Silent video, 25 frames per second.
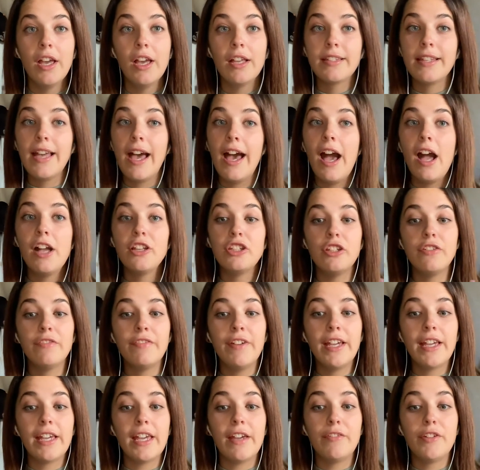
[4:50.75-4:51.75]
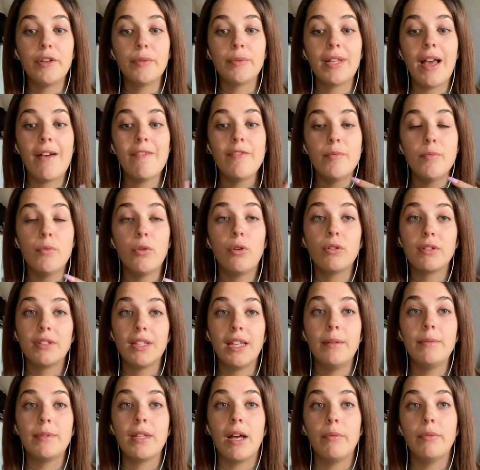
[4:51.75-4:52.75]
So how do you think if you was having more
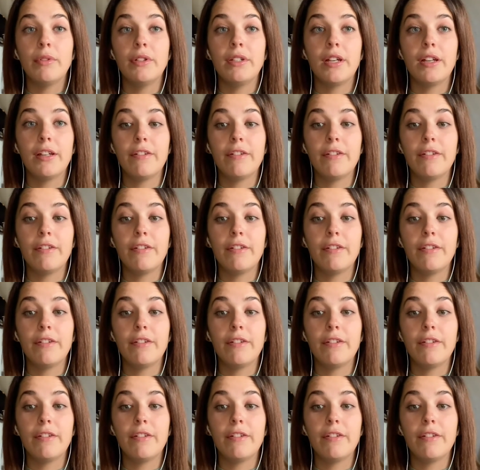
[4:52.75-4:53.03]
teams that would